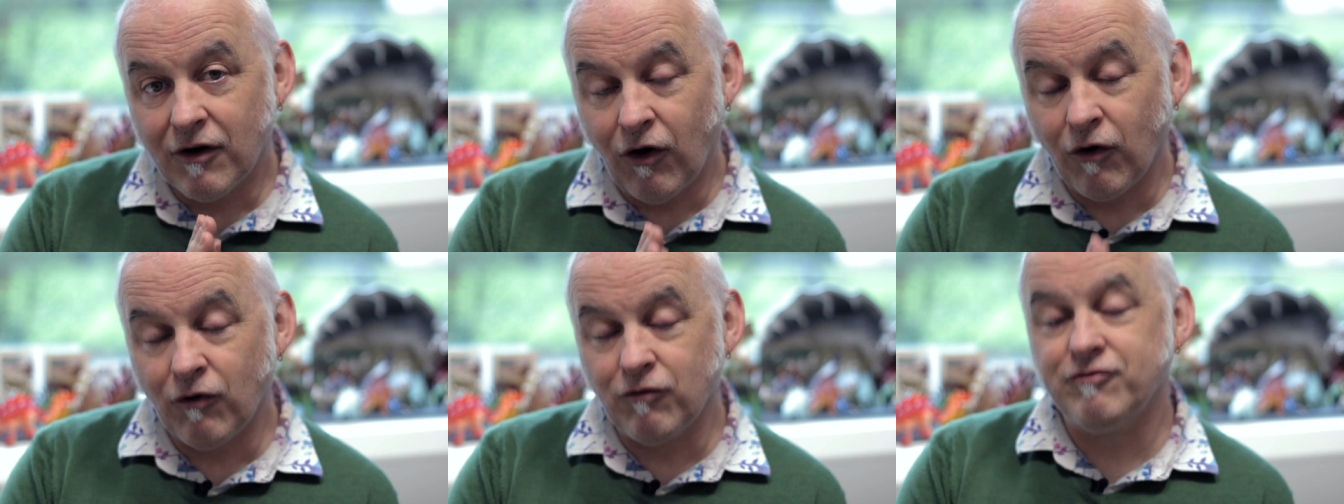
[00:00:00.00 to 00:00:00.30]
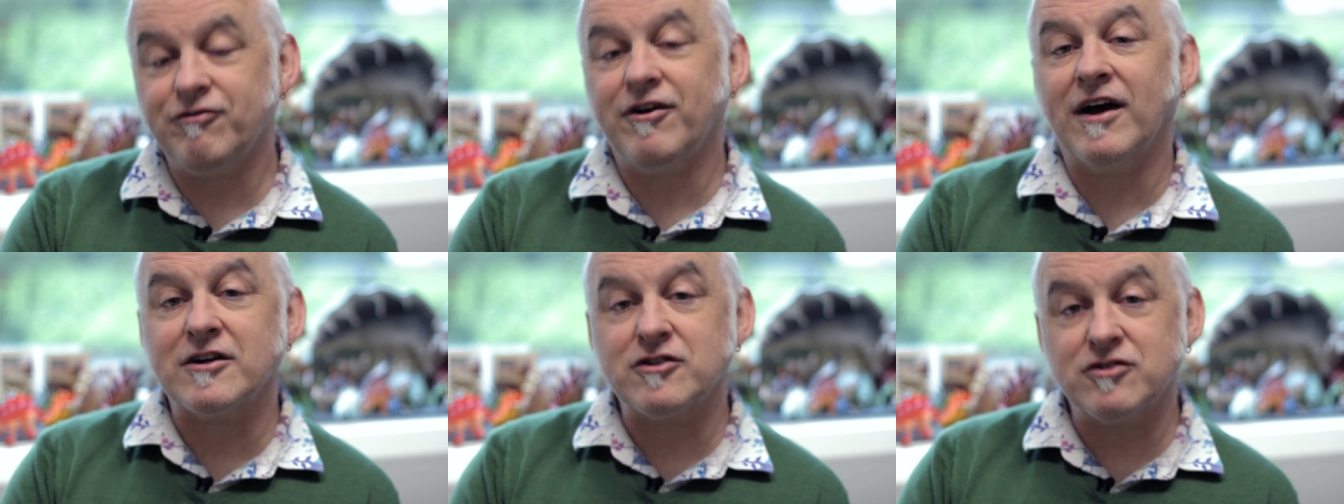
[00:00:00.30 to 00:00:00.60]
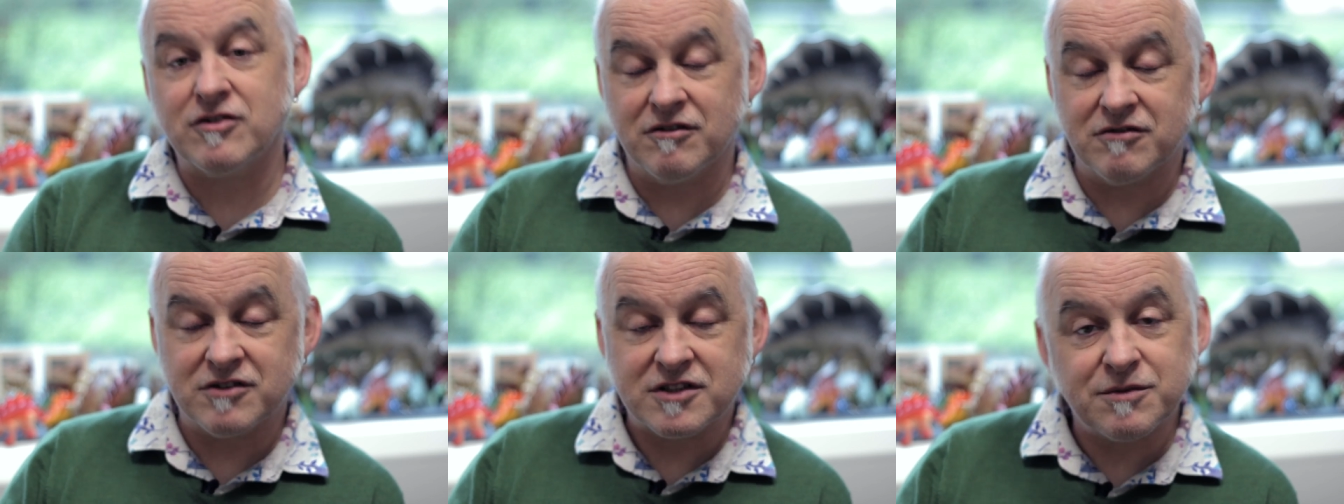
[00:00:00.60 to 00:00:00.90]

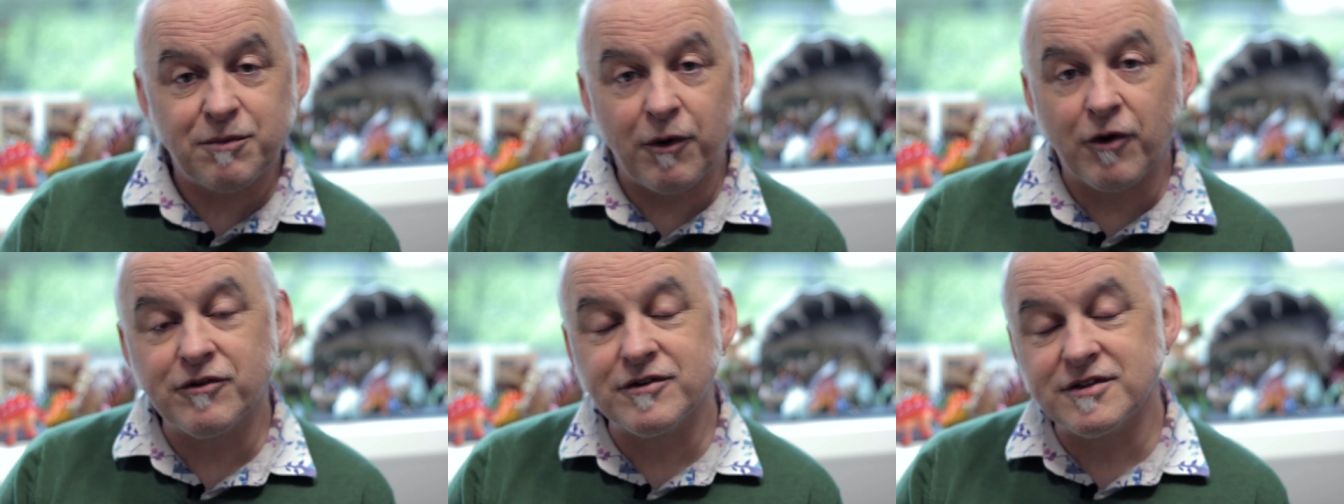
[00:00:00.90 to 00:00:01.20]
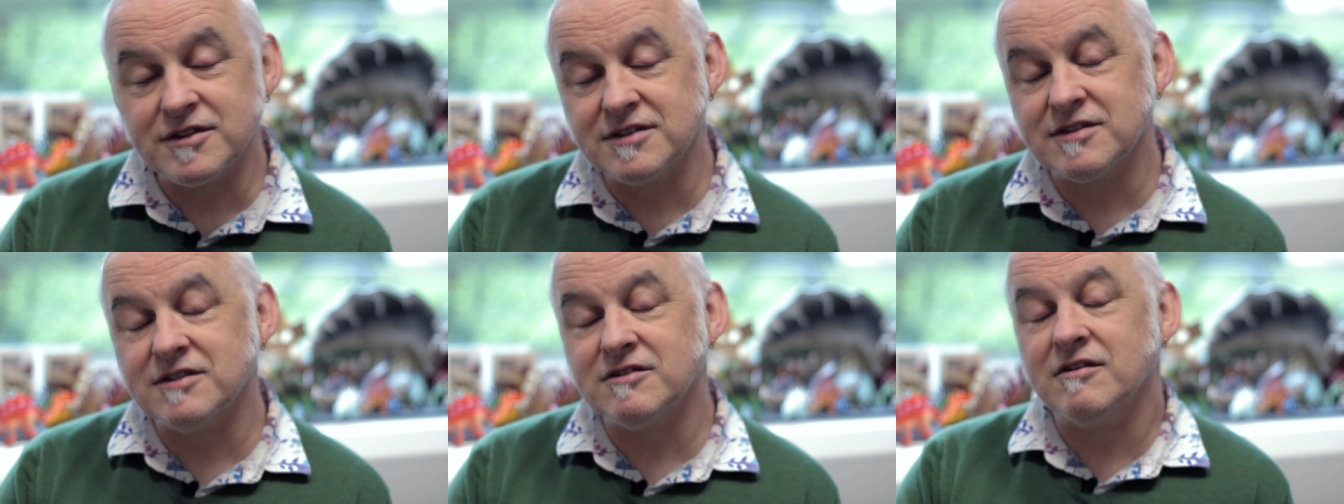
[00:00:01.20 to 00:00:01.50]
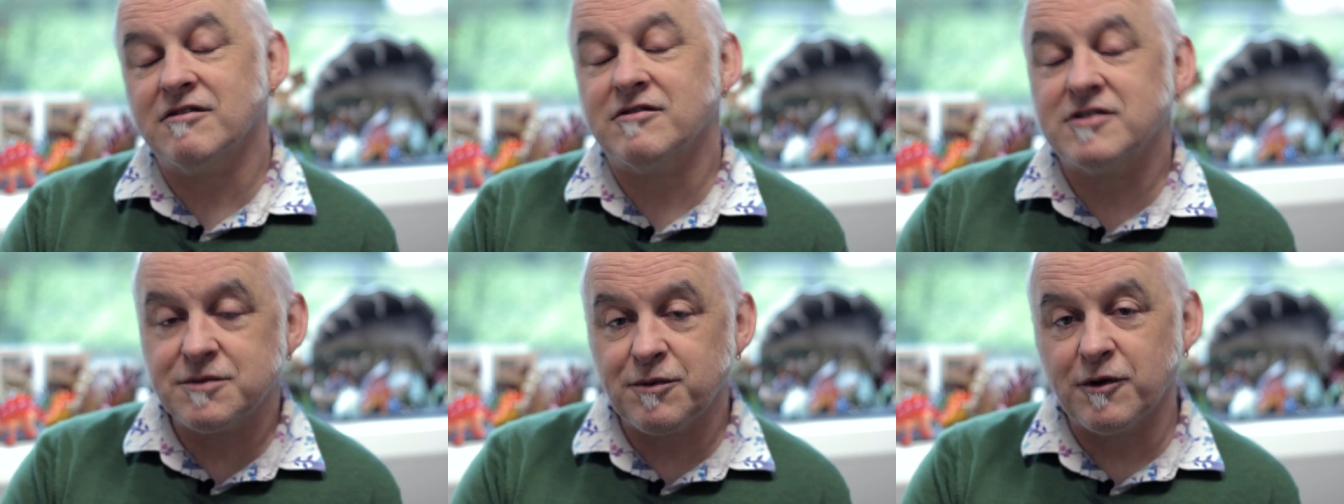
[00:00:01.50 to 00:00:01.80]
olfactory responses,
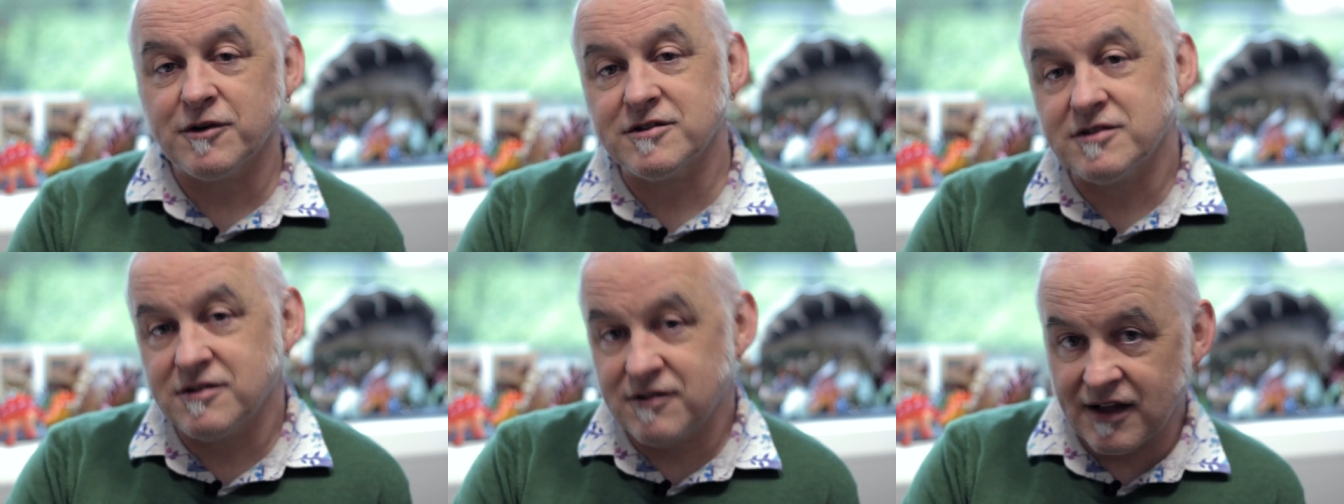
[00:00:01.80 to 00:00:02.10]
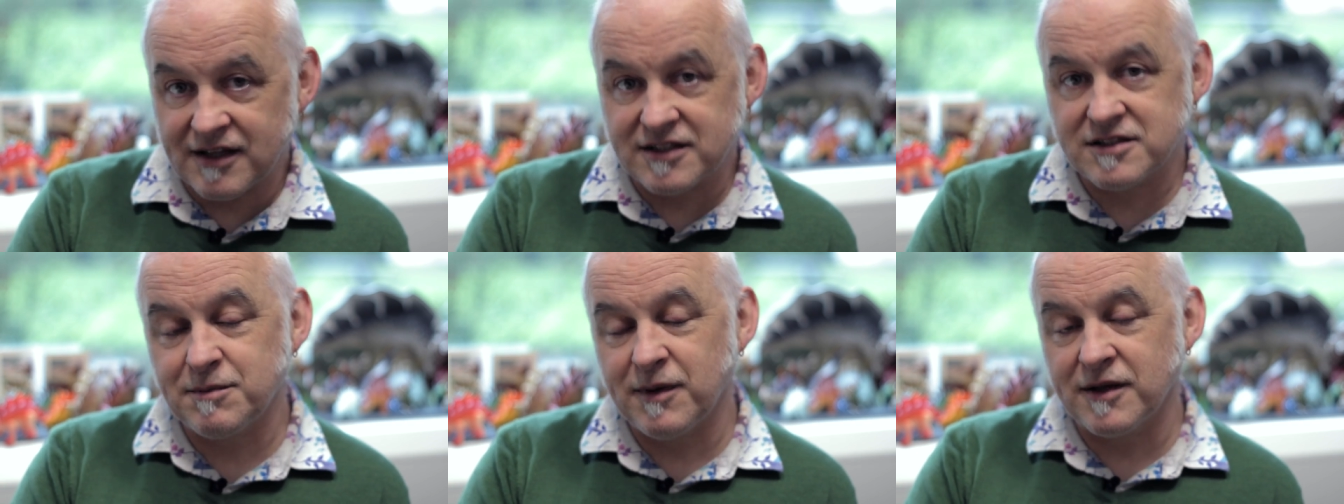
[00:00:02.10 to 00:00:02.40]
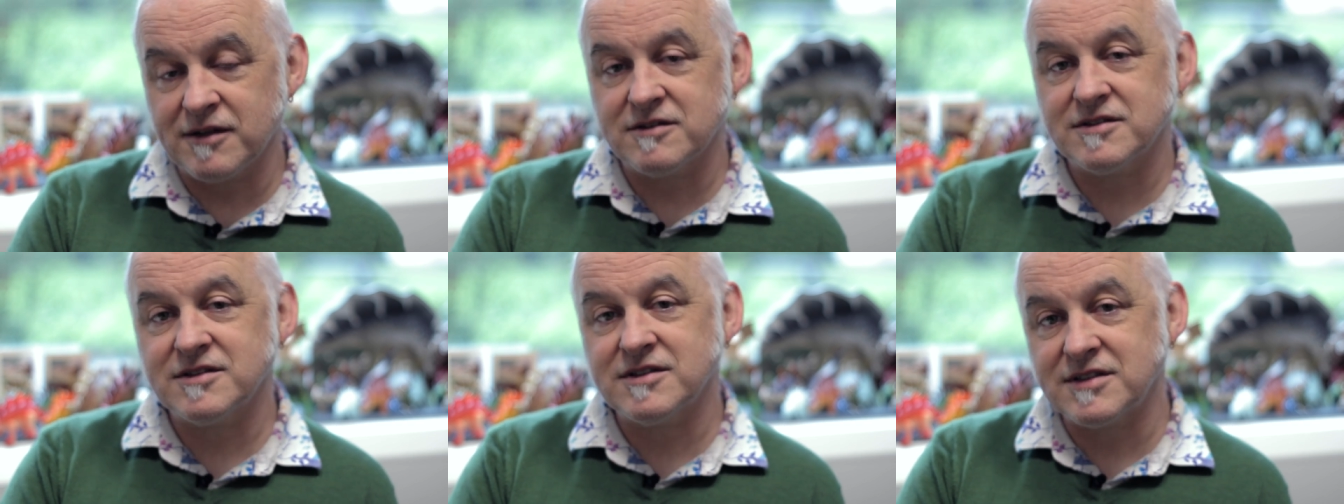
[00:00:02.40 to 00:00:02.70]
their responses to their
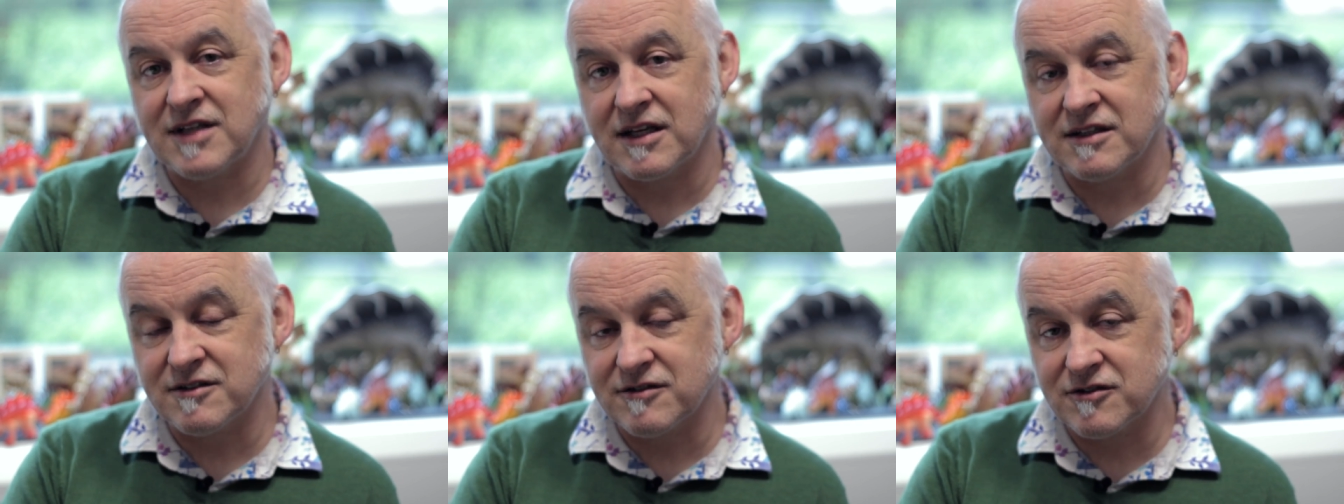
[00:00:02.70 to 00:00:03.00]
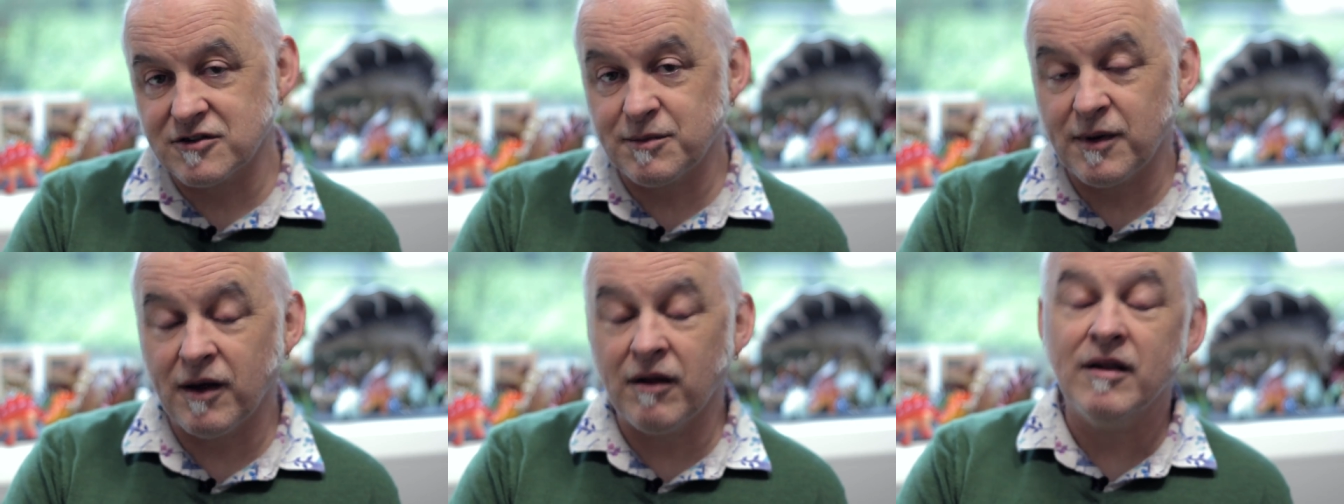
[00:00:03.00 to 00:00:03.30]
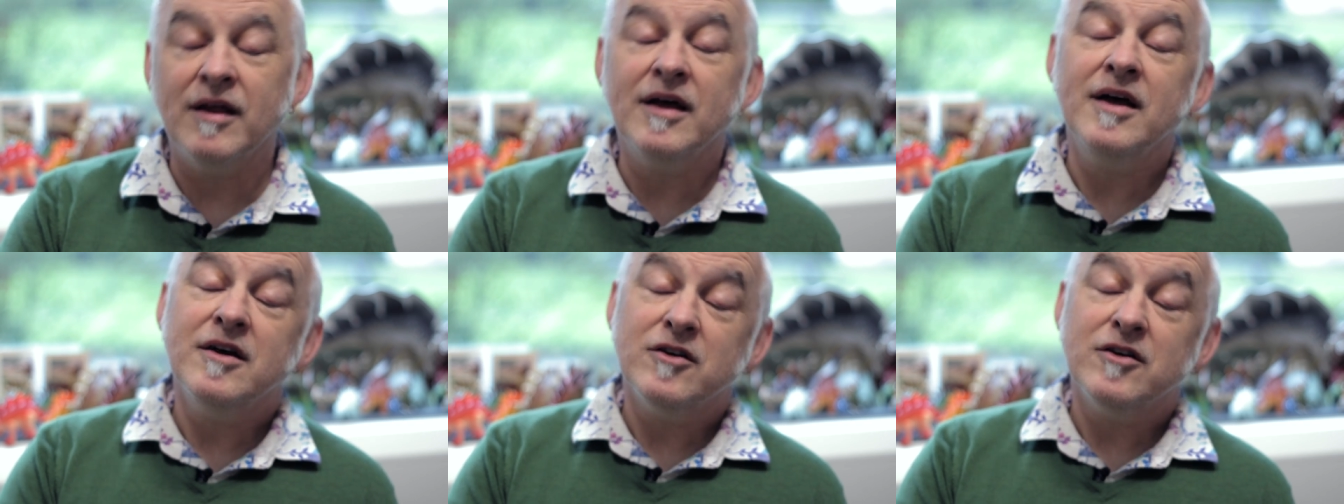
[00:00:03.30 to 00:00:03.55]
smell, sense of smell.